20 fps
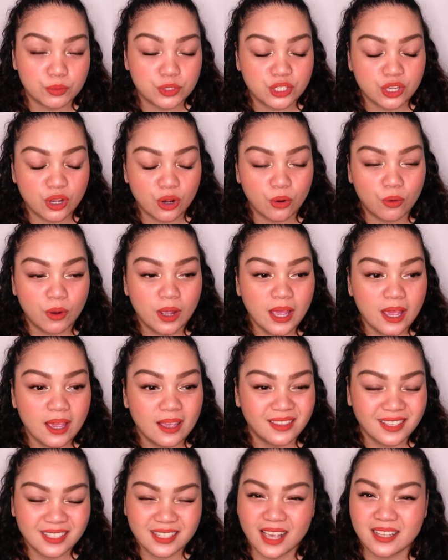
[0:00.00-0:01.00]
So
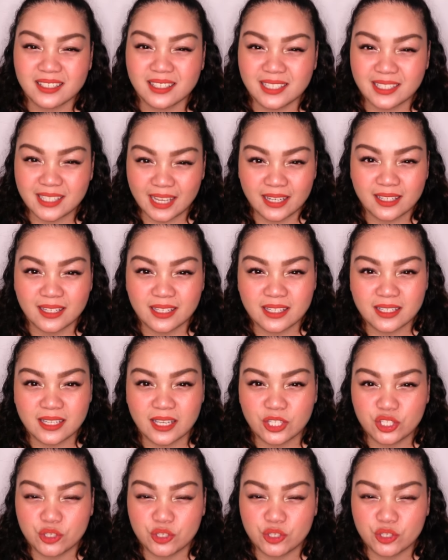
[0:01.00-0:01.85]
this has a tendency